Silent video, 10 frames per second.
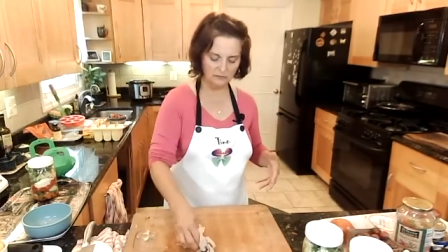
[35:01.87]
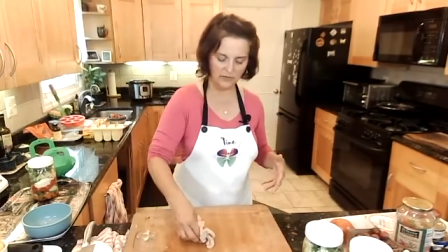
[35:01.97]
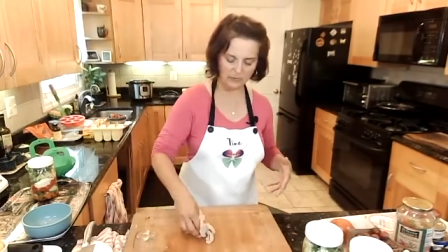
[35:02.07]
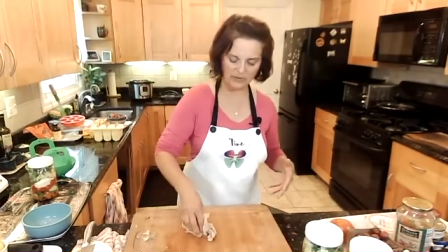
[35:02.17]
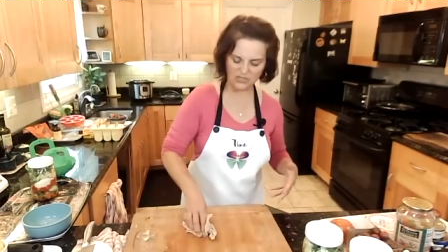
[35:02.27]

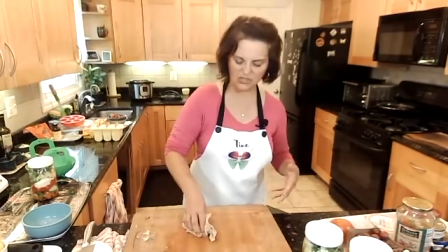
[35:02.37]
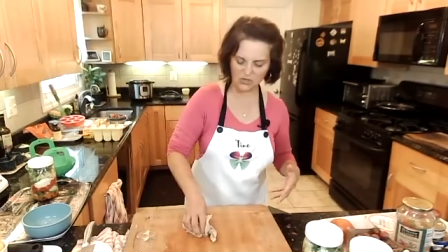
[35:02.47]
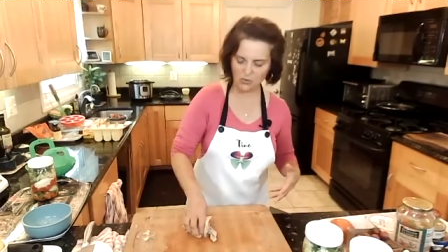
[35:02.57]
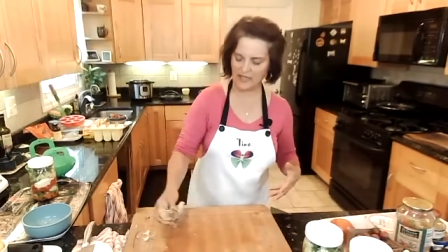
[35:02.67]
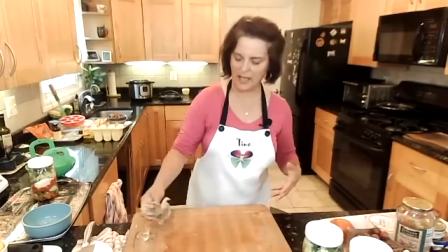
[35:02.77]
Yeah, because you
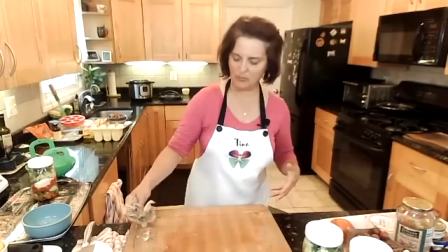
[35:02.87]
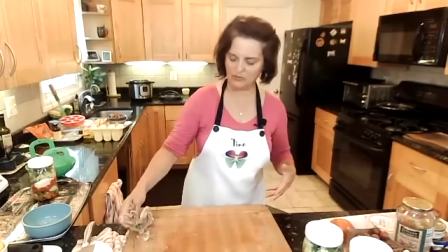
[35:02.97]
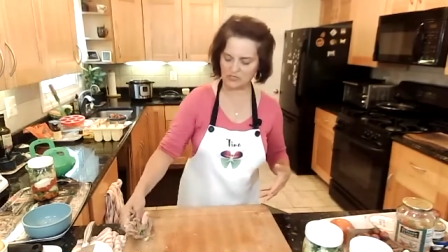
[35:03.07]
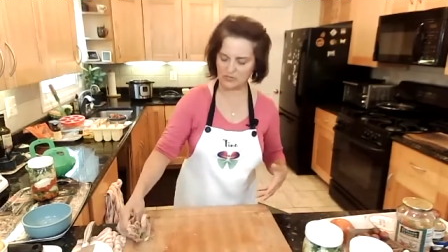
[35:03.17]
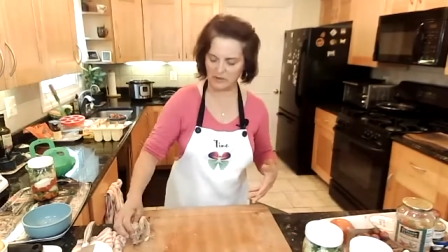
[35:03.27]
don't want the
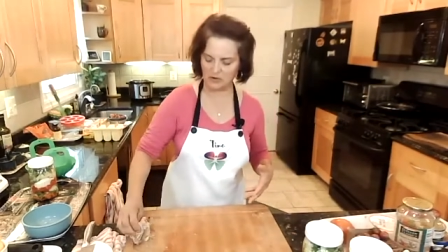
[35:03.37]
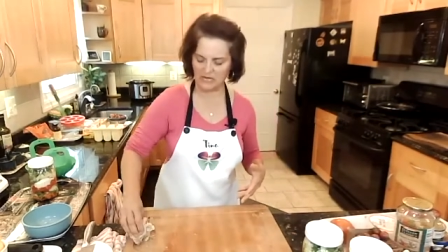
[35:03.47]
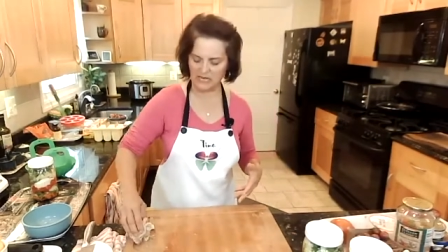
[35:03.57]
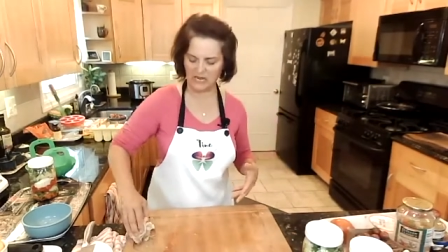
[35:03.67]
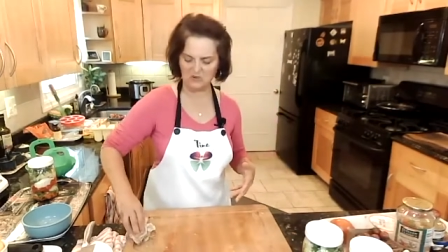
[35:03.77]
apples to
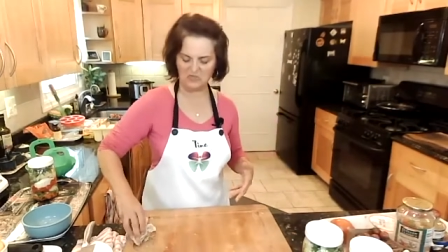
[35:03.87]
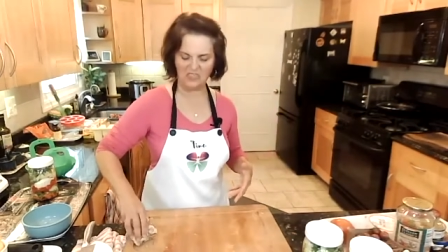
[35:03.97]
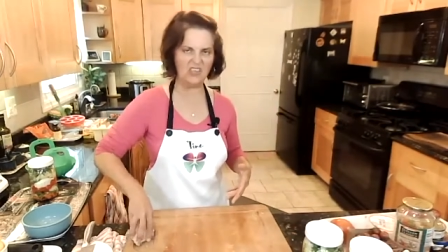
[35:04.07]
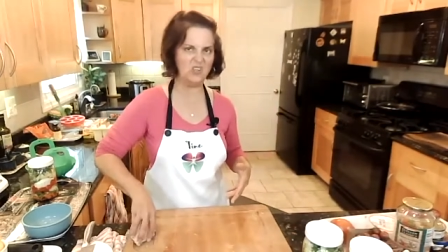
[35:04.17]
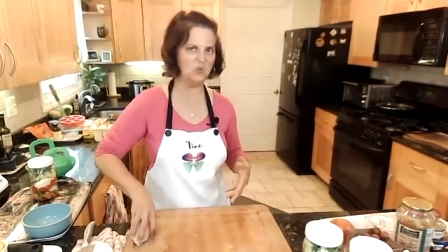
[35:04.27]
marinate. I don't think